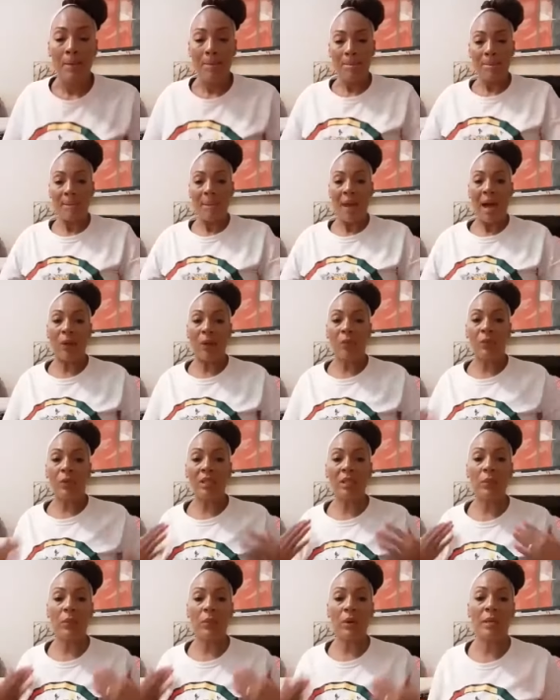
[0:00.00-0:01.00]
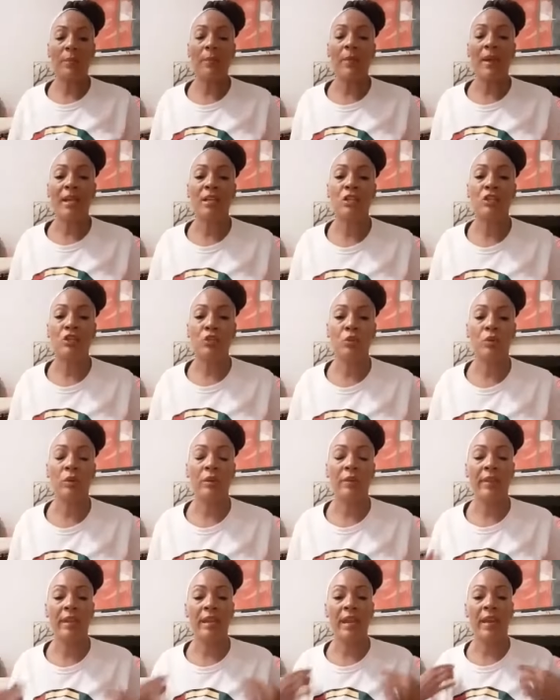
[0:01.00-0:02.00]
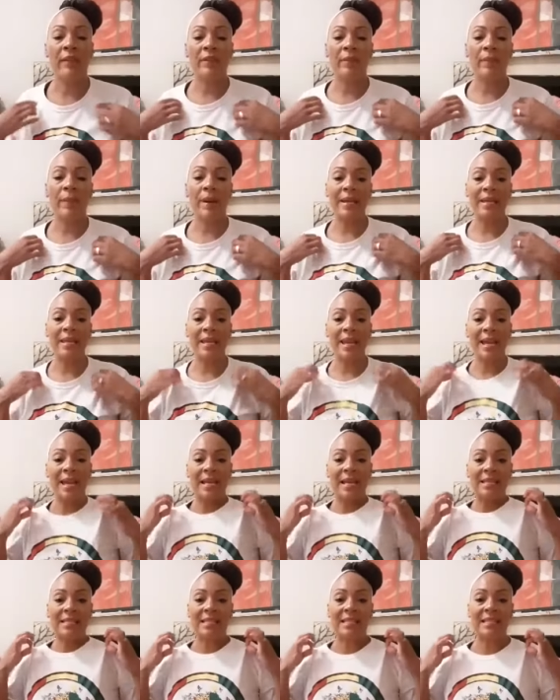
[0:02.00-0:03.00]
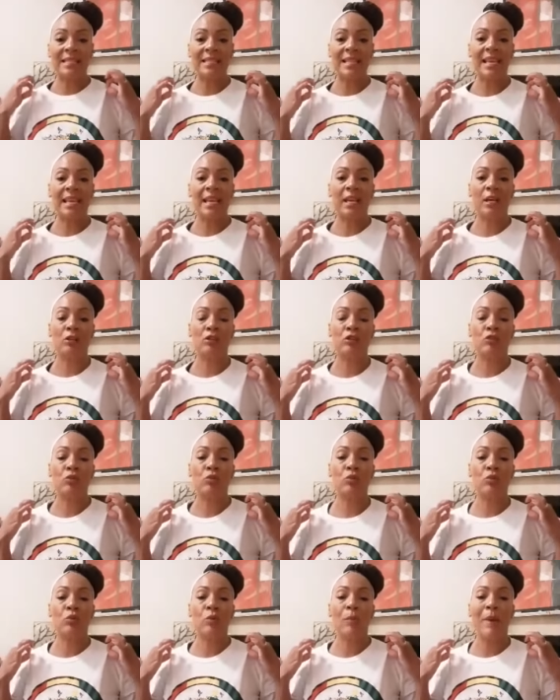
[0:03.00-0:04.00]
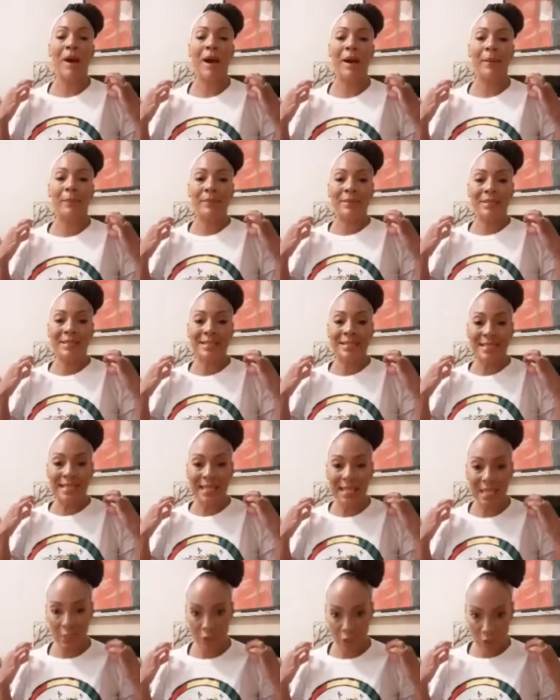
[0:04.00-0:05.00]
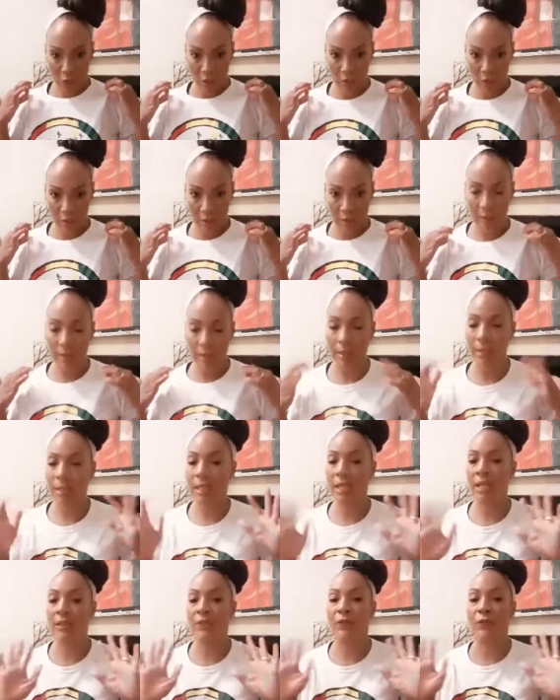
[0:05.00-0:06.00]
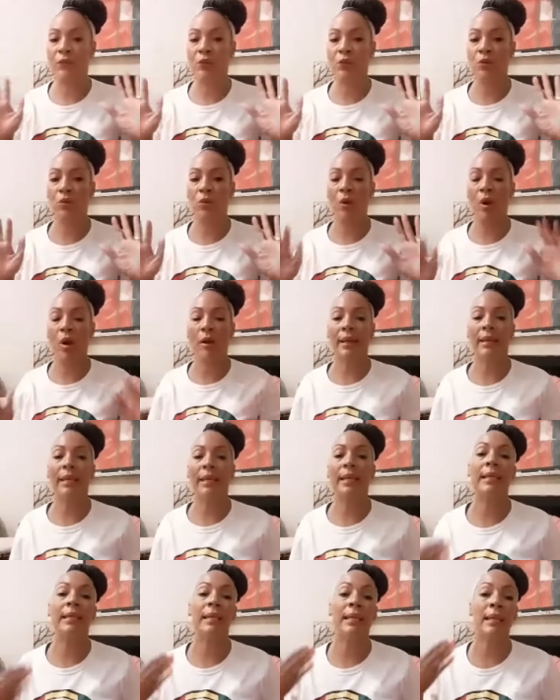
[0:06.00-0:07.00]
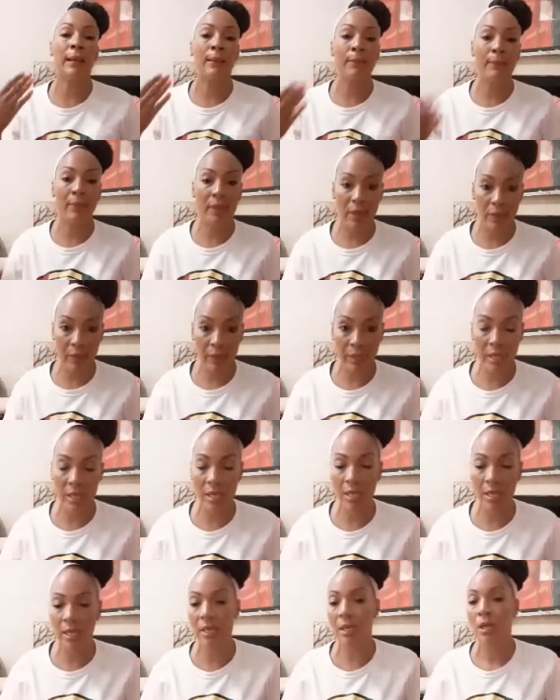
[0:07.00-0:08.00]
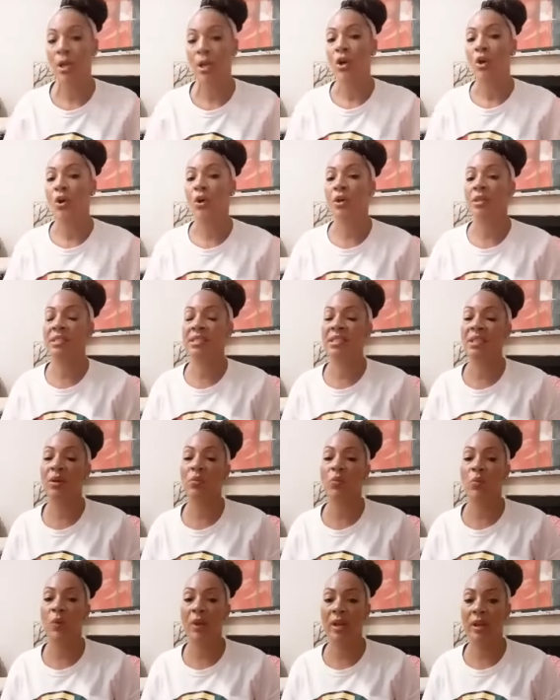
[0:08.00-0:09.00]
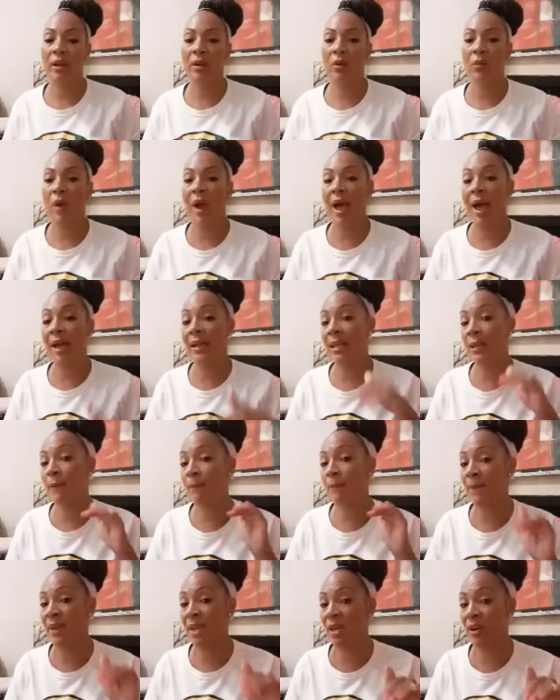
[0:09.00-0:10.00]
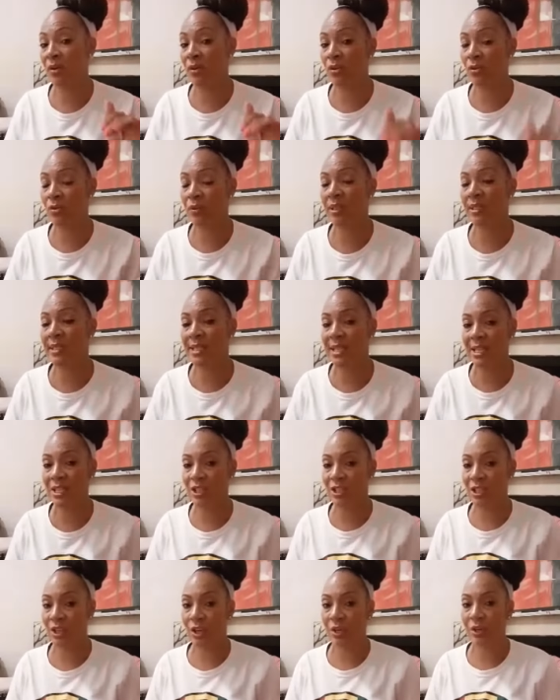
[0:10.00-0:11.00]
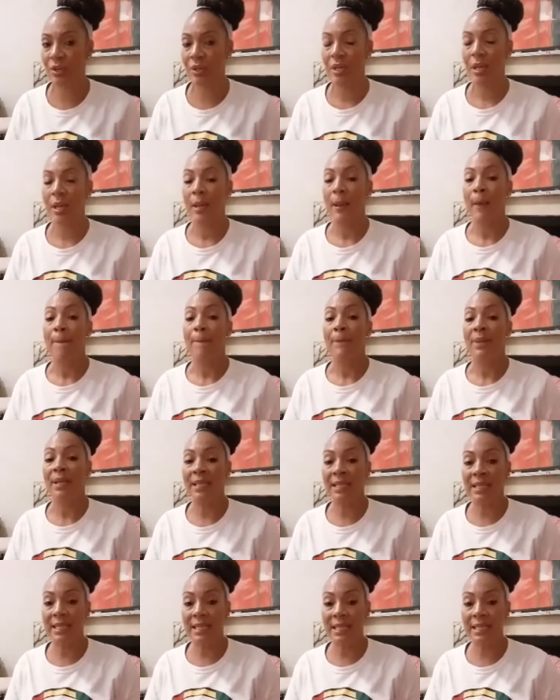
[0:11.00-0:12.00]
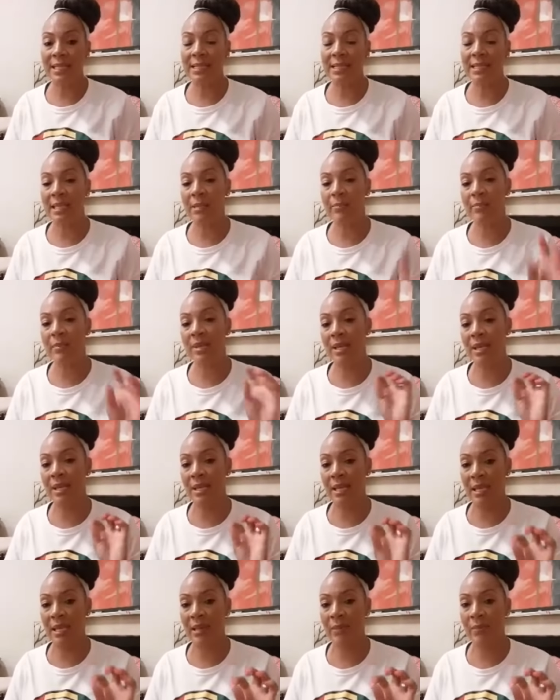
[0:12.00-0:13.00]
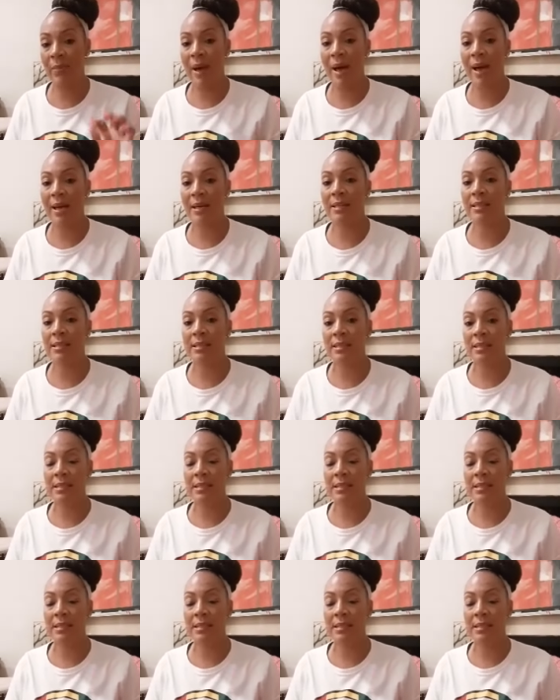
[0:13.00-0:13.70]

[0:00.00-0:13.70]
I really want to make sure that everybody has the Degel Sunubap t-shirt. If you are in America or somewhere where I can mail you the t shirt, please send me an inbox